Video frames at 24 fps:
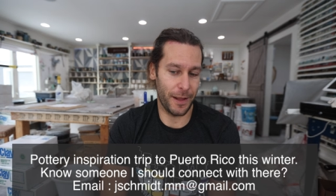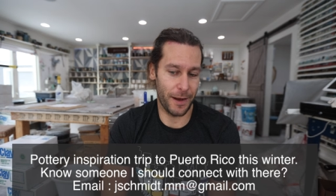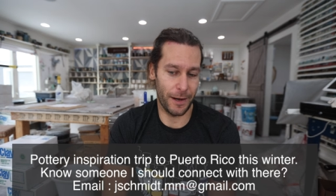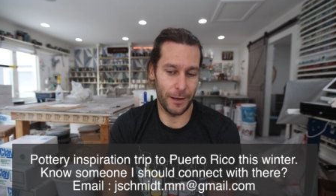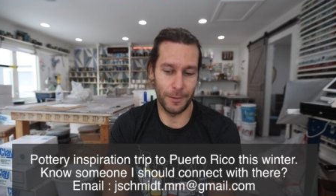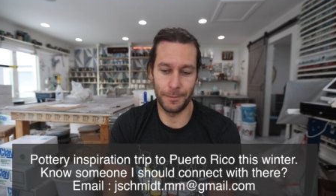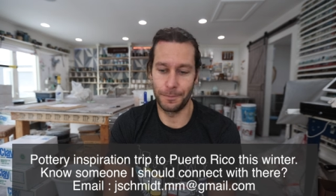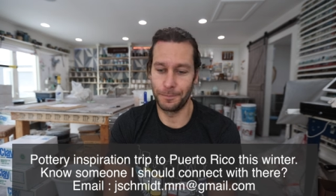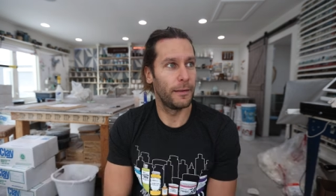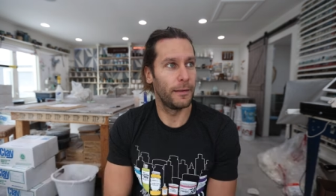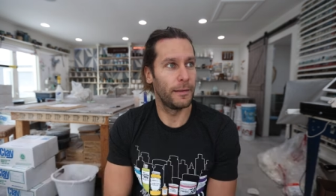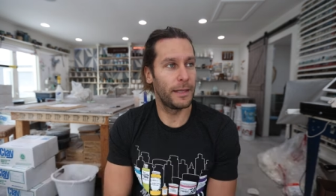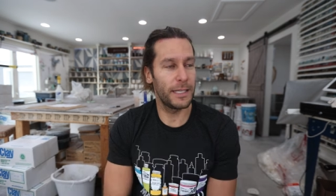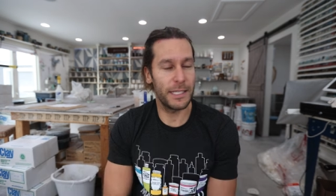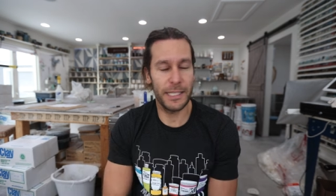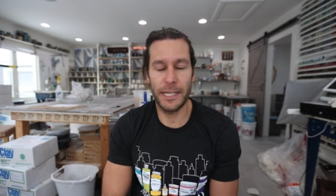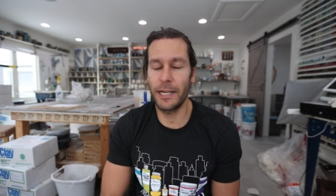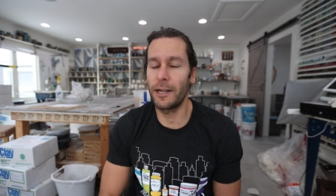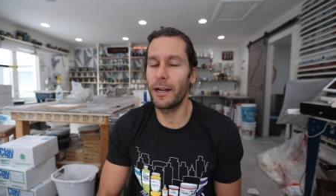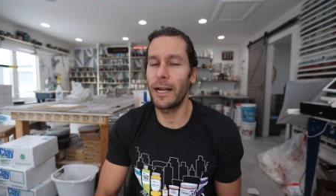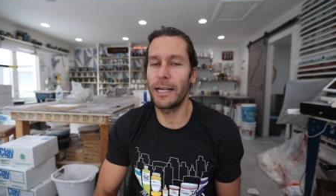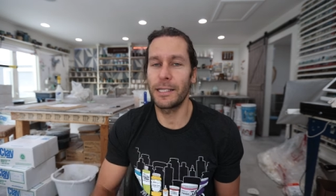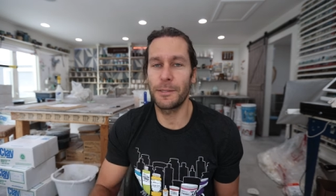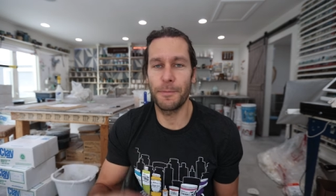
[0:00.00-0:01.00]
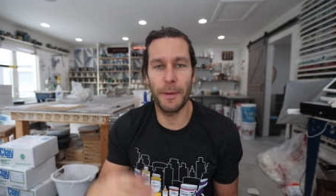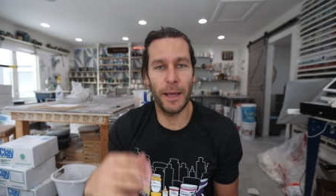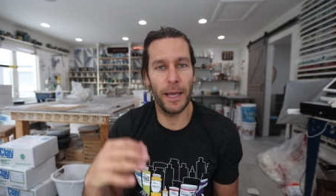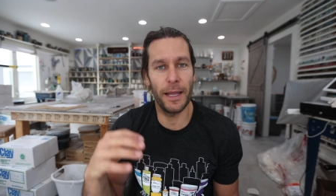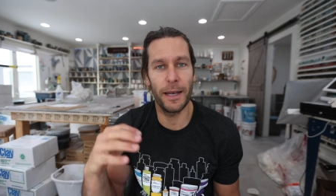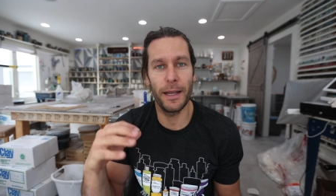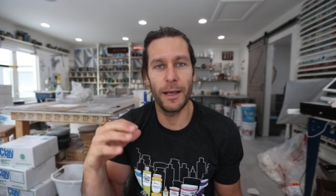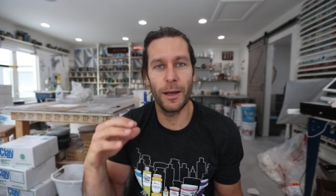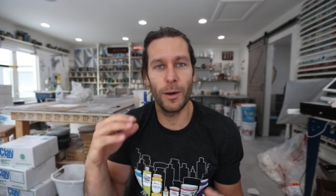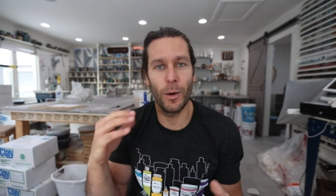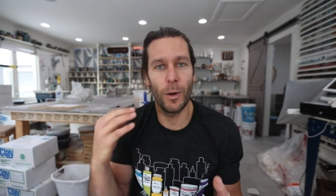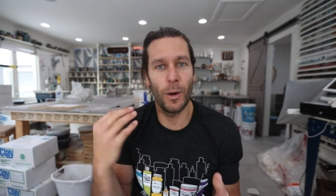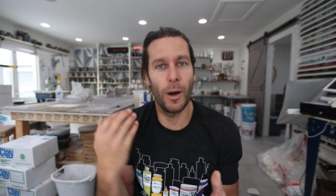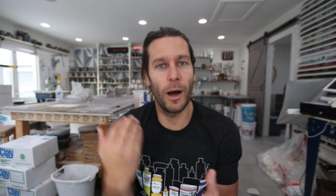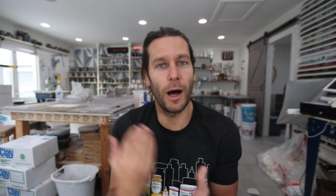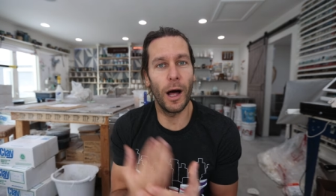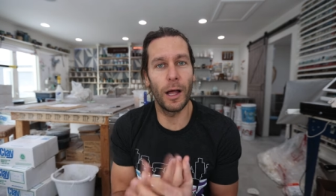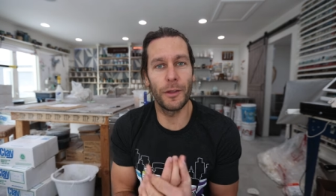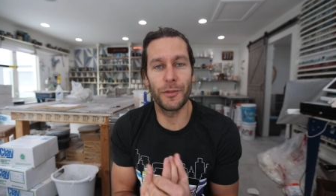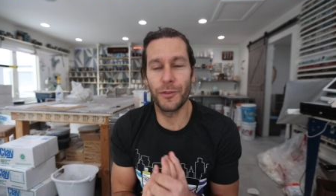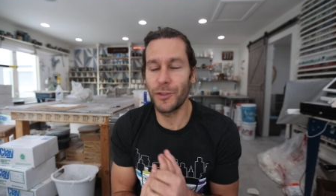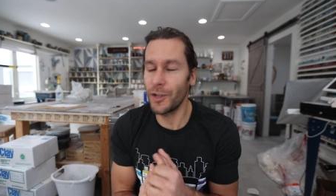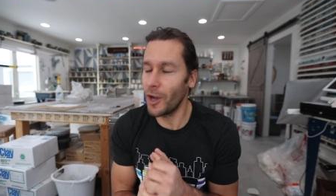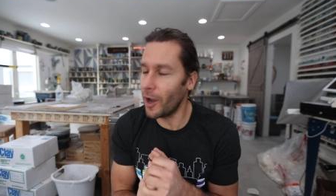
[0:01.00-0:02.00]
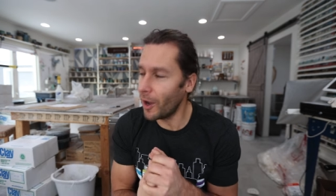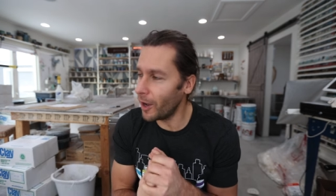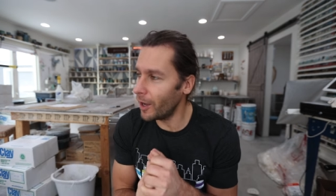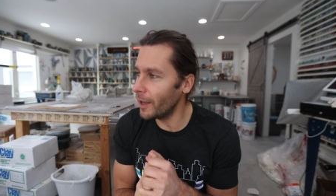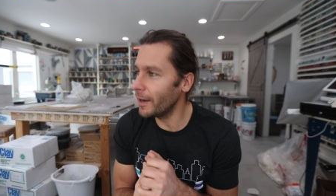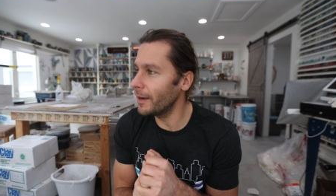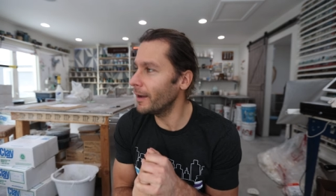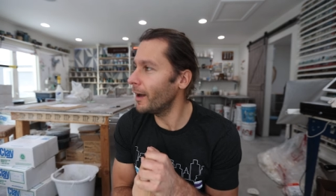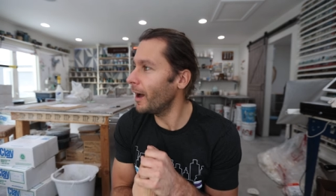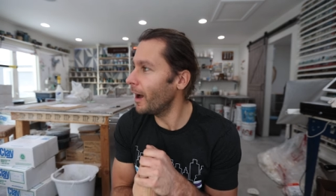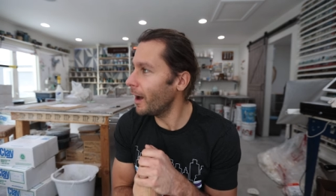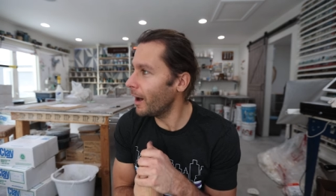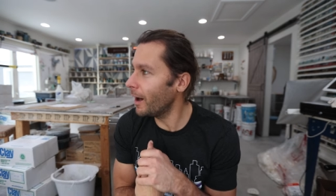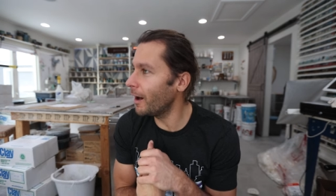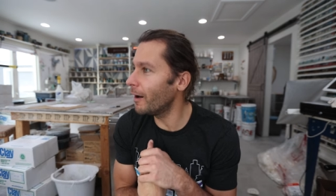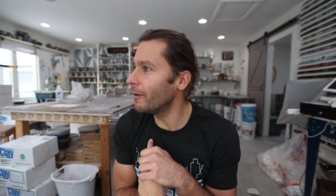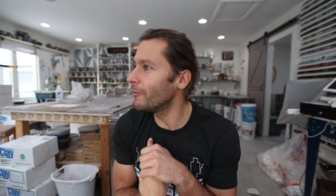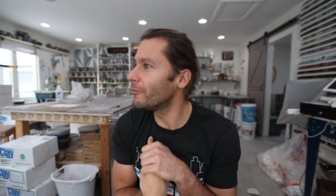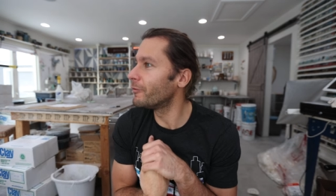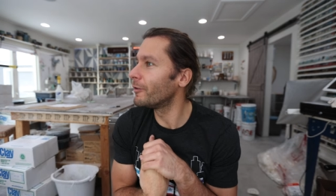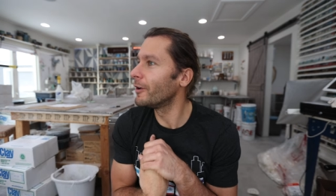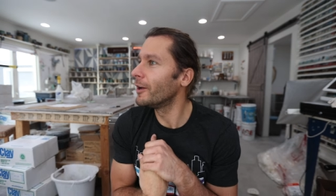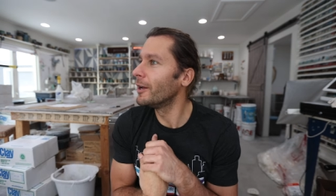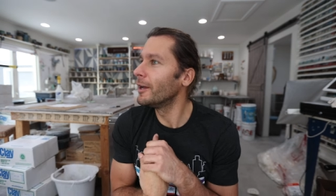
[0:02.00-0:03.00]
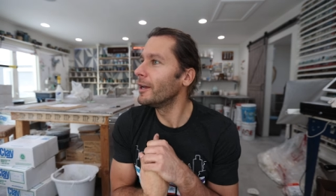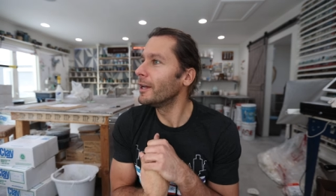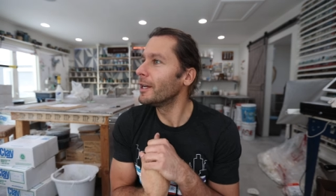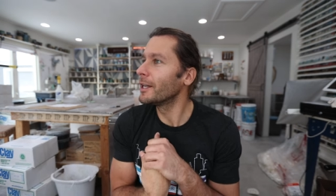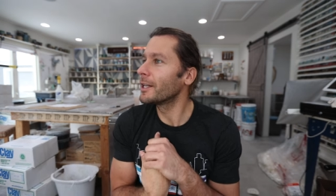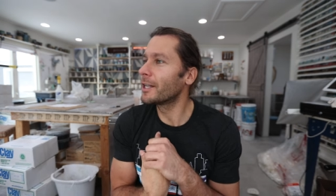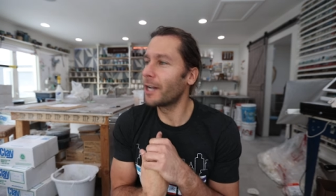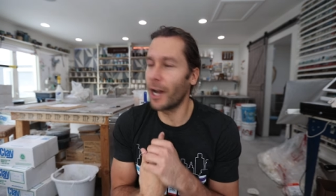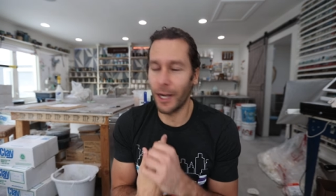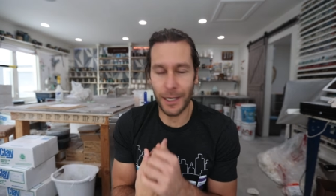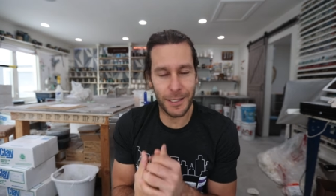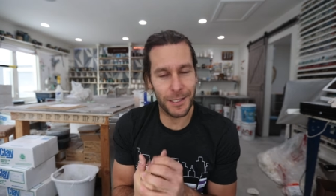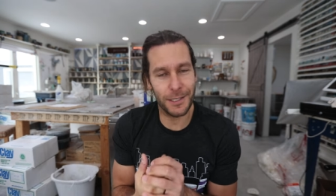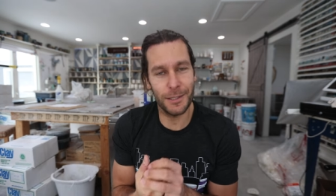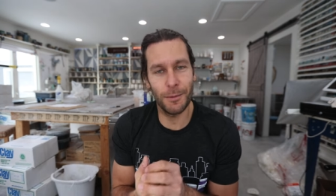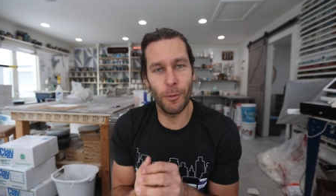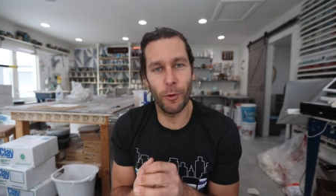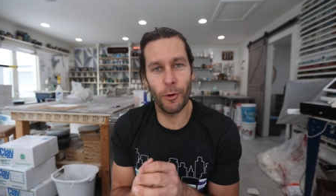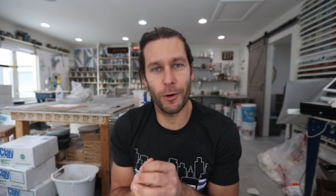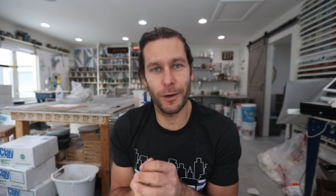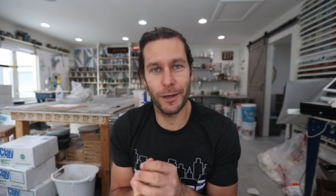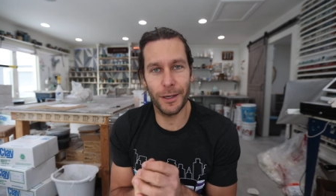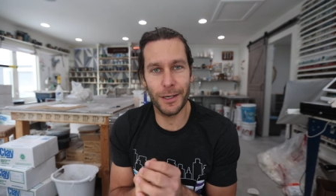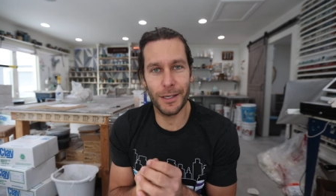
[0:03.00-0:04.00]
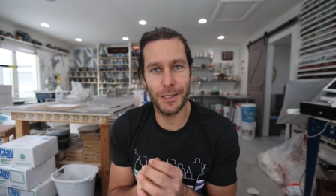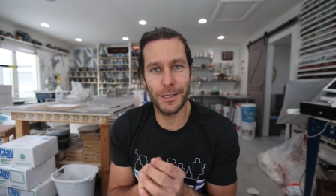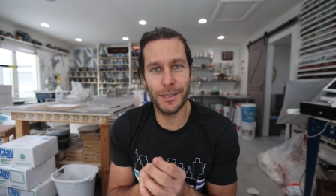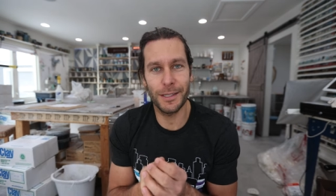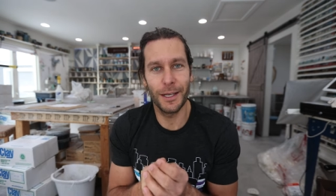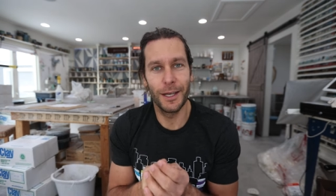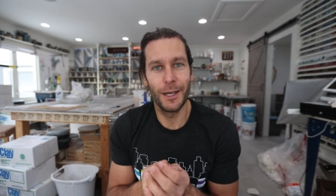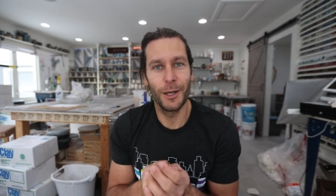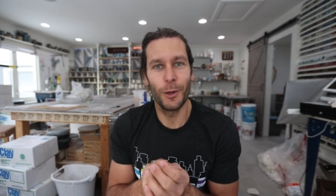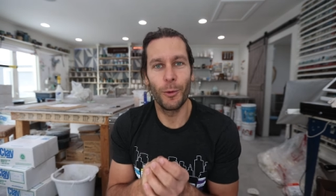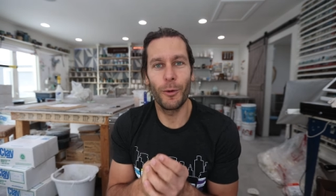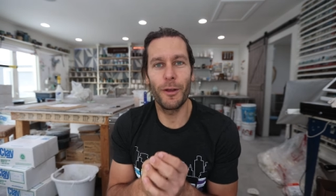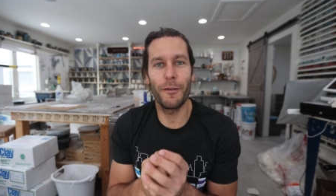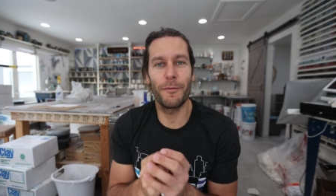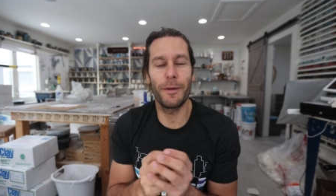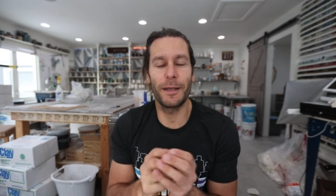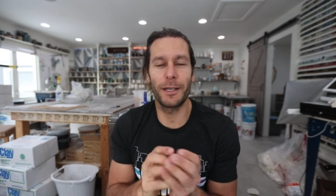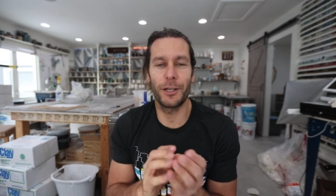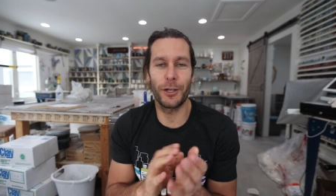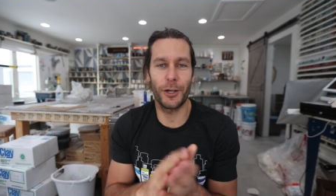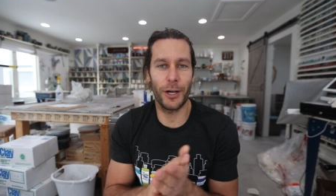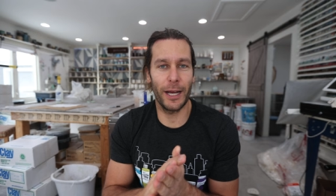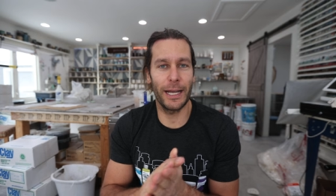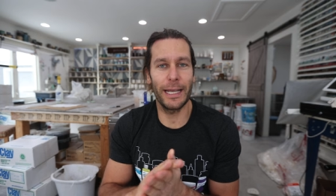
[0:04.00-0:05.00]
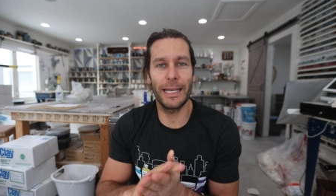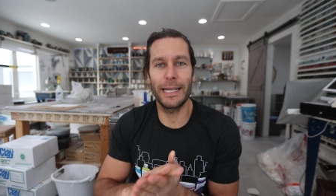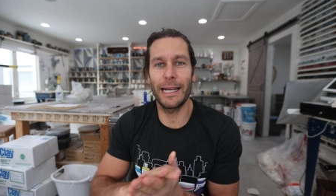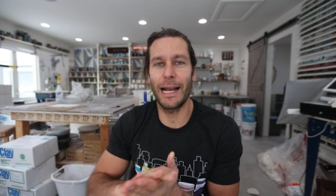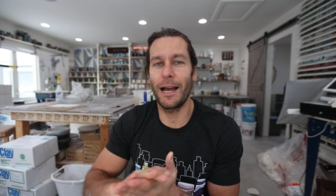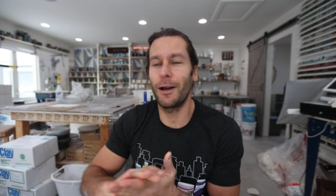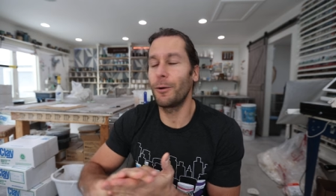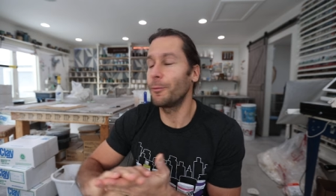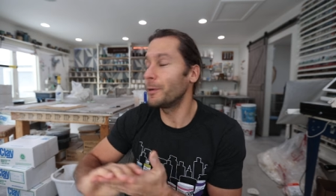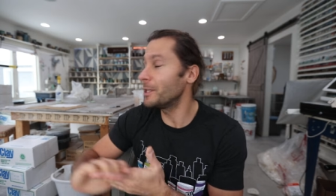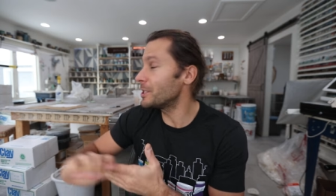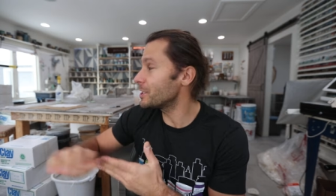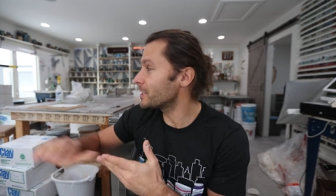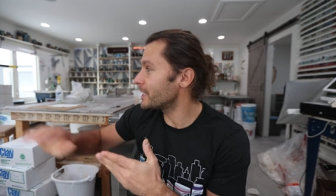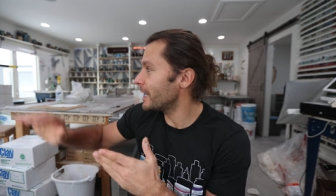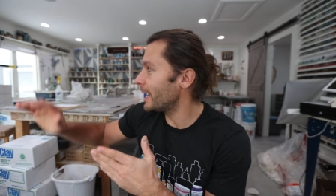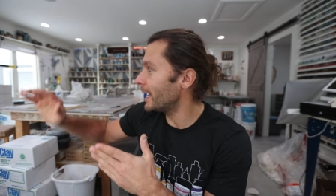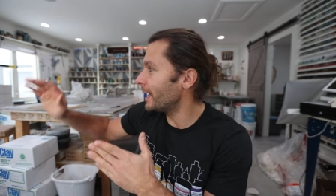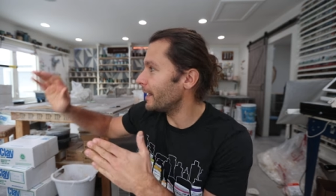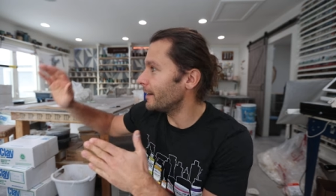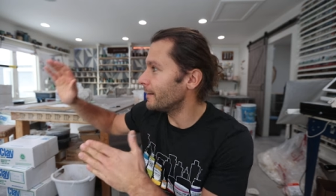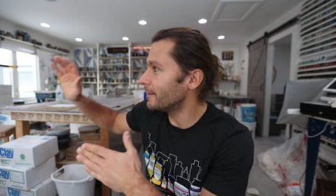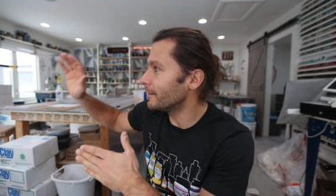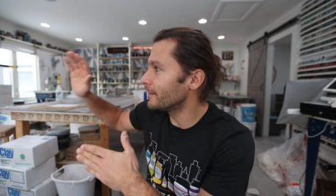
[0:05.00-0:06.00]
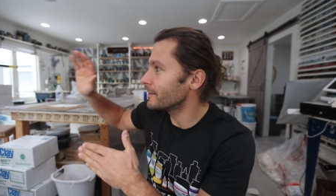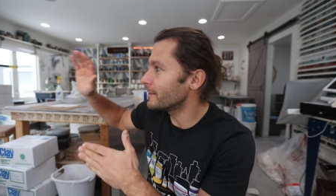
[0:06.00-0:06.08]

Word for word: there. This year has been a ton of custom orders we've been cranking out. We just had